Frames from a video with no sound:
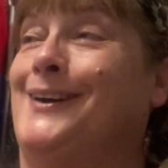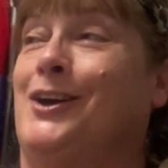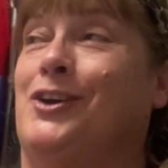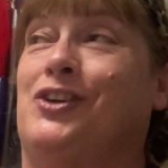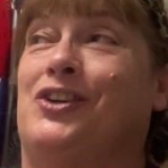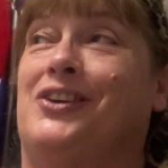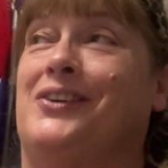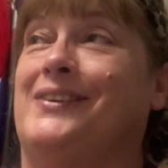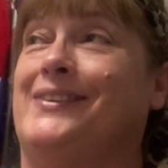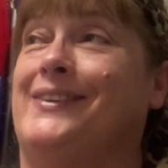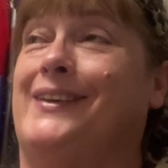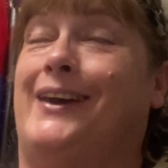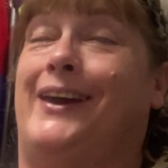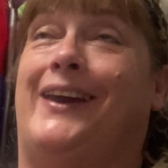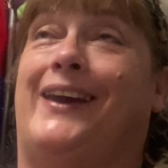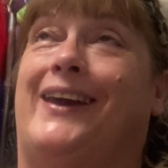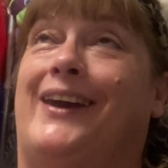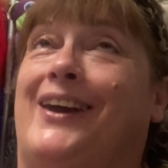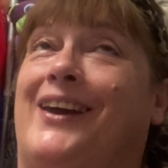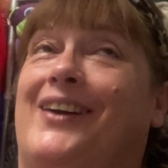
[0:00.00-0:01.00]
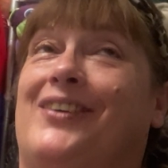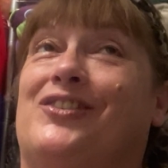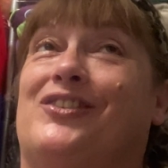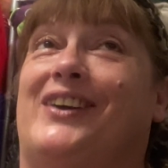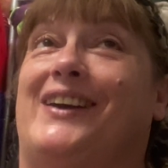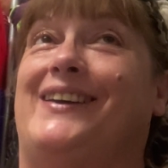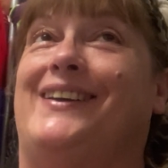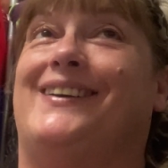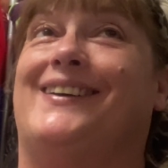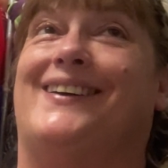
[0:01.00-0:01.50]
It's like, oh
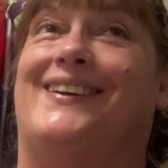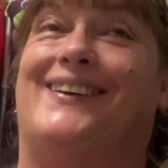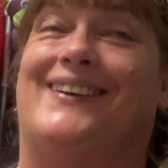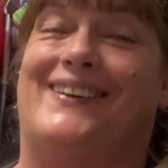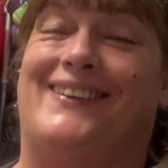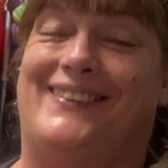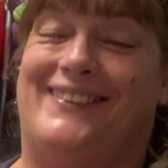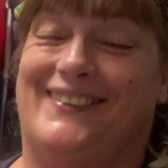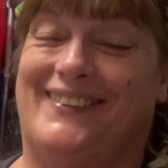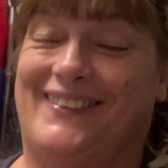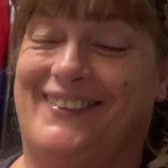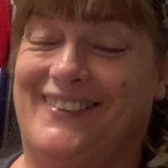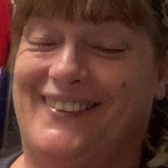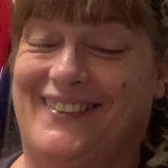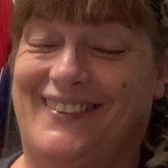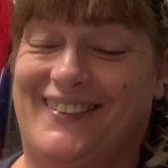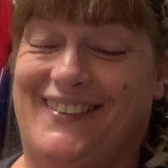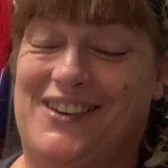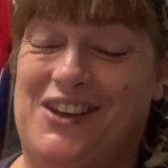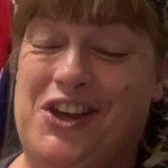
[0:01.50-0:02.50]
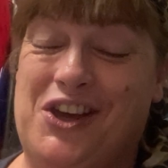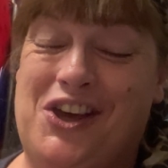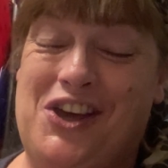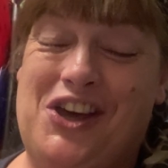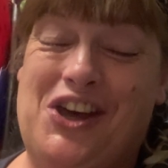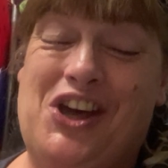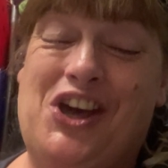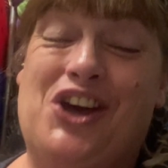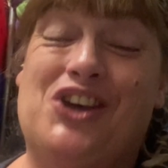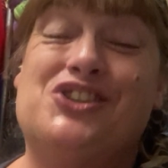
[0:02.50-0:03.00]
my God.
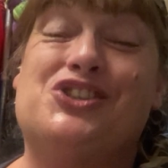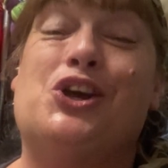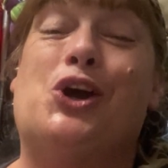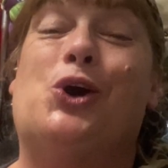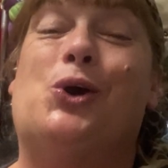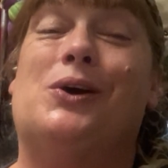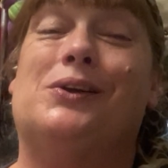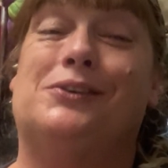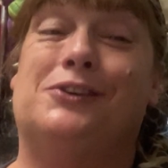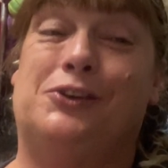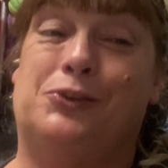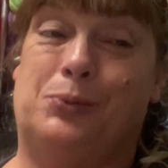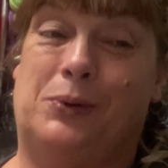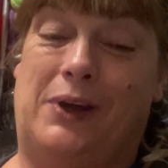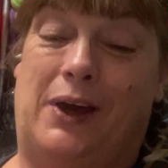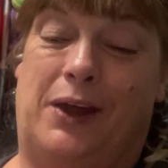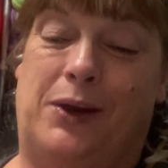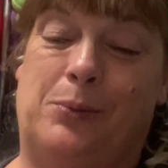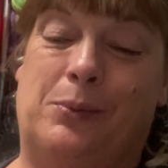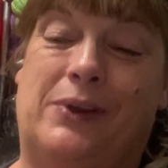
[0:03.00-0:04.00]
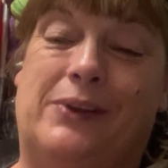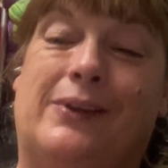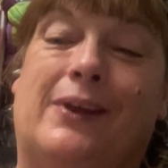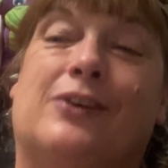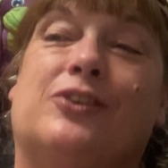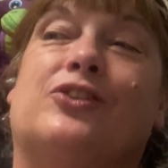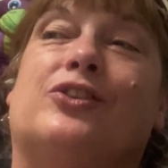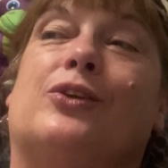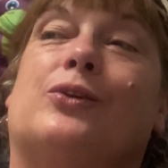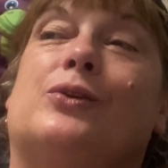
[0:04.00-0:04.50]
So at least we got him in
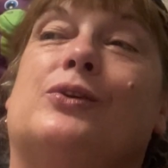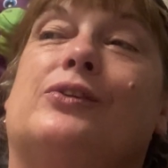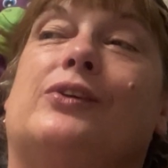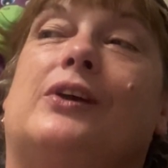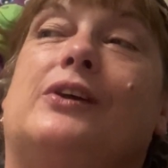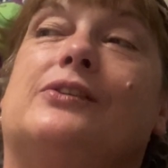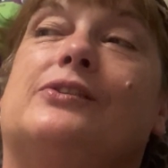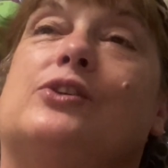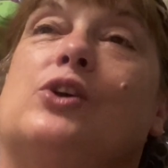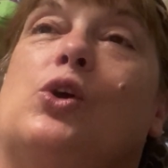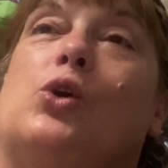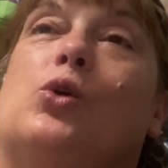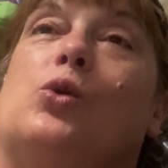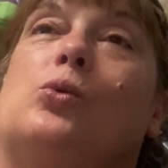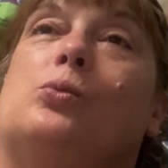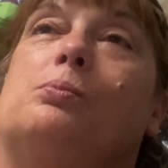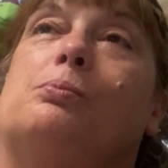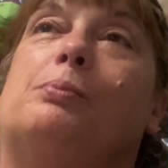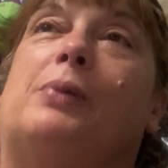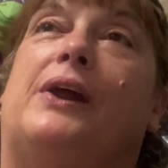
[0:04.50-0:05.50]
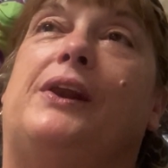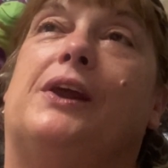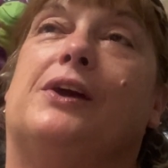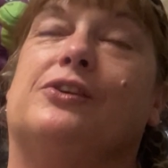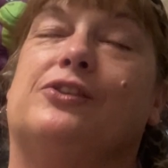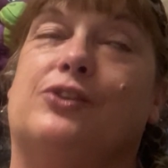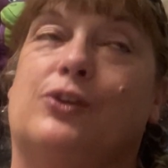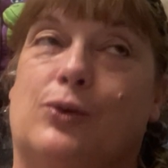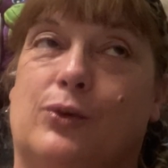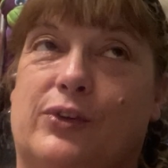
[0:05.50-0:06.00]
next Thursday. So by next
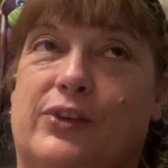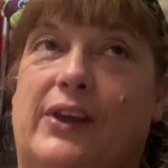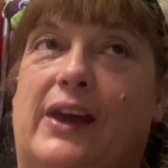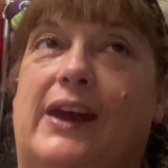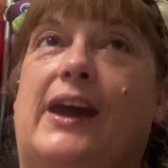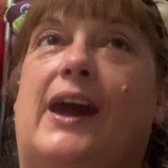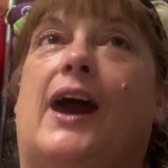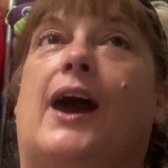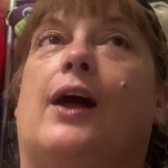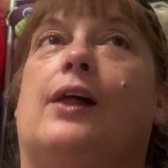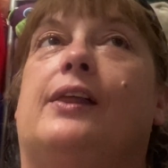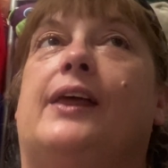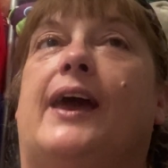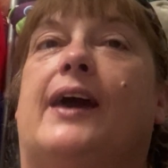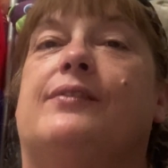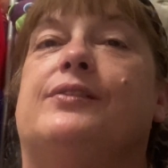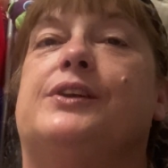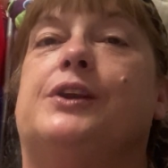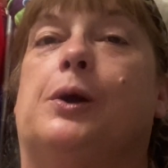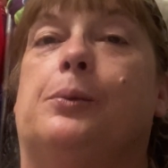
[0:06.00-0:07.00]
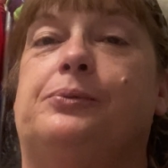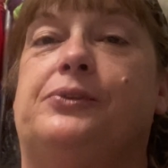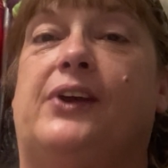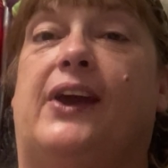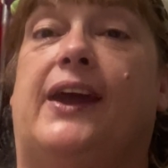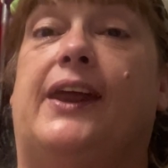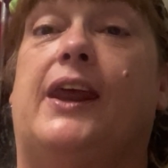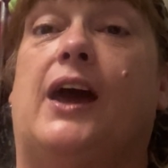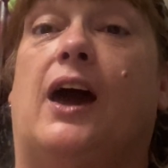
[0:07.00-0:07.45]
Thursday, I'll have an update